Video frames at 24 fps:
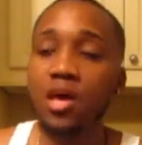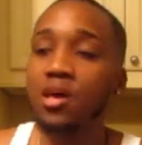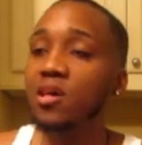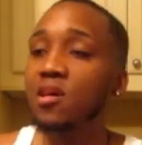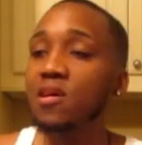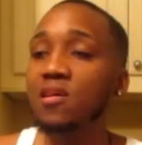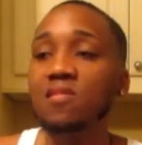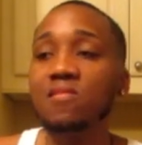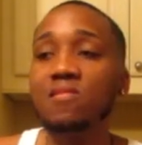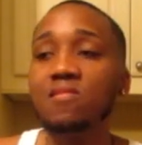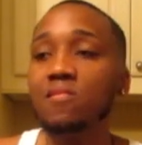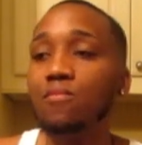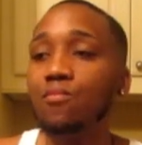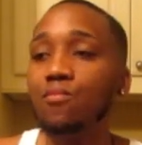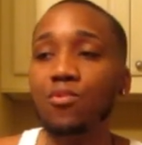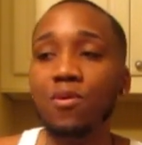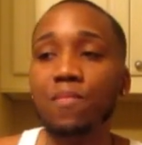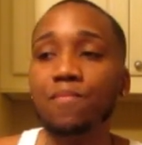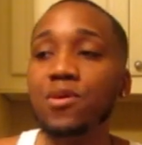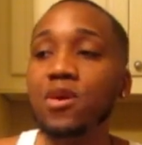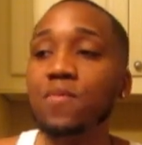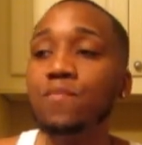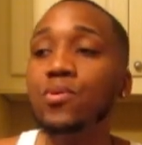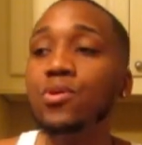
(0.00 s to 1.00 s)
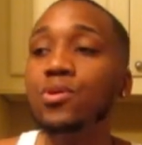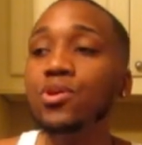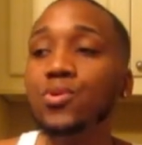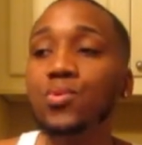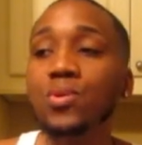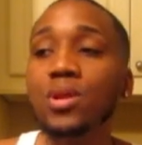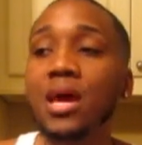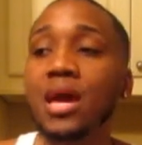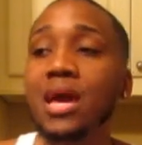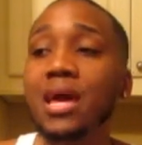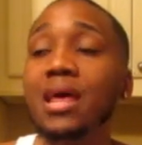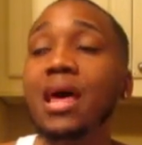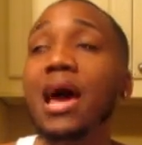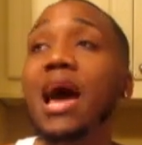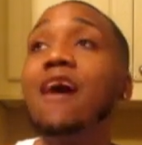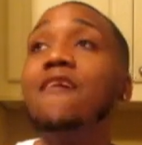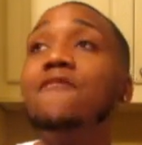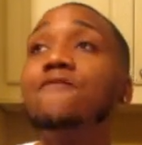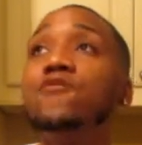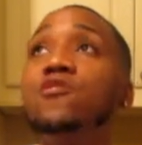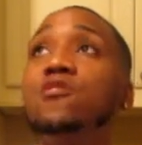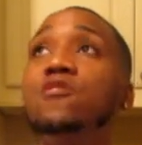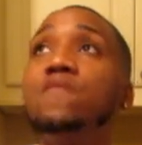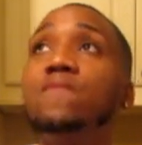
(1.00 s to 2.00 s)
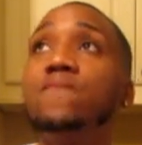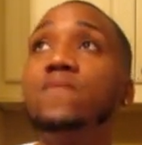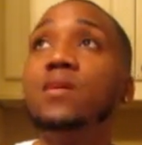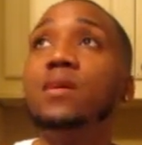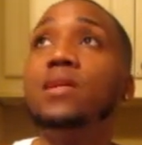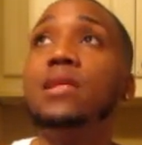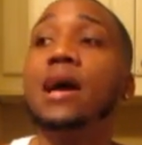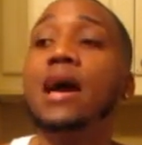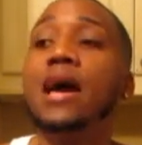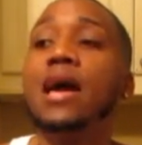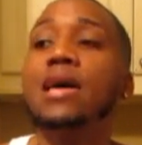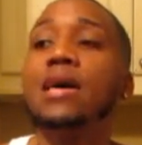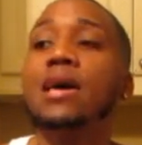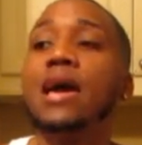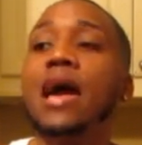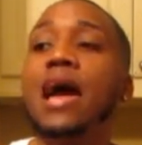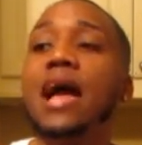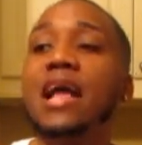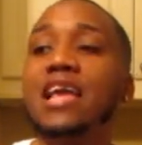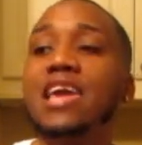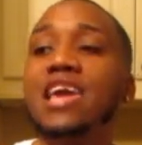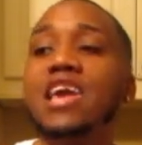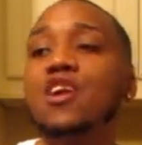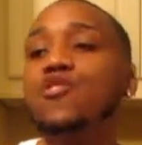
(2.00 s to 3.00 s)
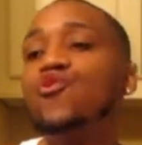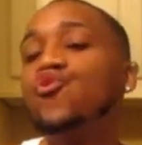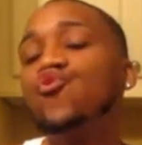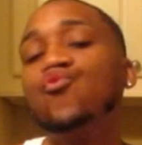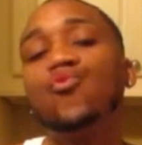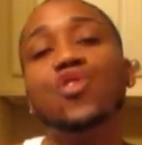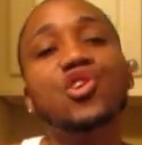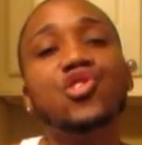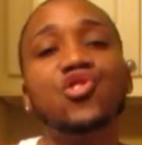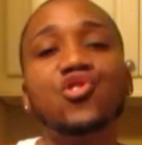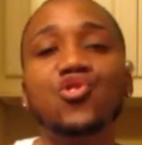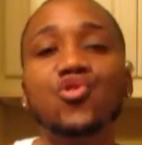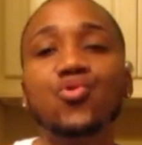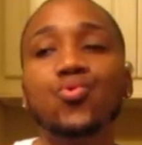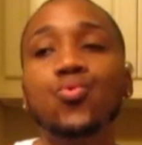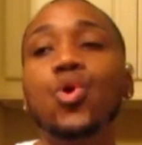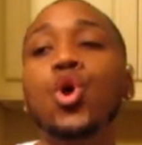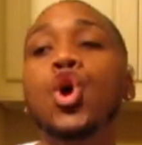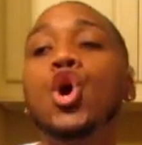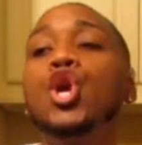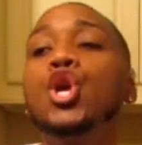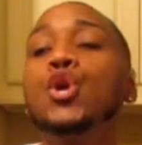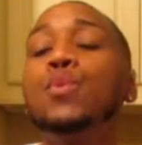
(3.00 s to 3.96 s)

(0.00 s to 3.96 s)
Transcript: Because when people do that, I just feel like I can't trust you.